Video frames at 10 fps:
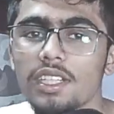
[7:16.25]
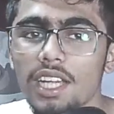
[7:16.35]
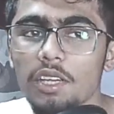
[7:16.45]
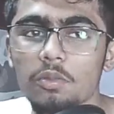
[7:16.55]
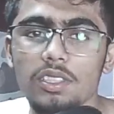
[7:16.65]

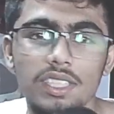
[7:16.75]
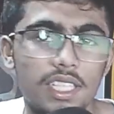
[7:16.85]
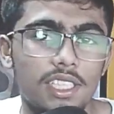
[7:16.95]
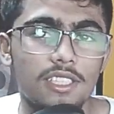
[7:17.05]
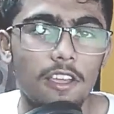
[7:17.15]
That was
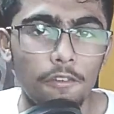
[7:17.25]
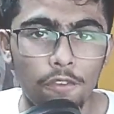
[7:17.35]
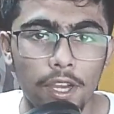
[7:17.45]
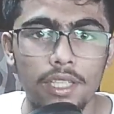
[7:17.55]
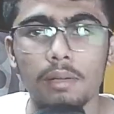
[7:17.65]
its
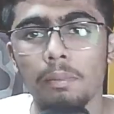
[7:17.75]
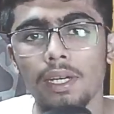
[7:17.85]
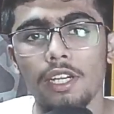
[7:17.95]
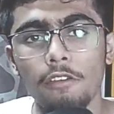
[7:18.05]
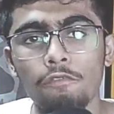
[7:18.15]
effect. But
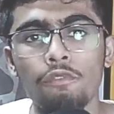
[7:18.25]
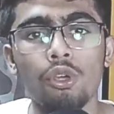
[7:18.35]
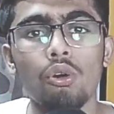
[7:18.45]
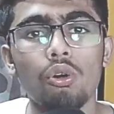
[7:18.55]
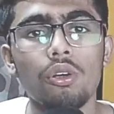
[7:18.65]
if we
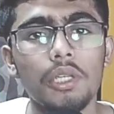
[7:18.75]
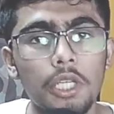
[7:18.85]
go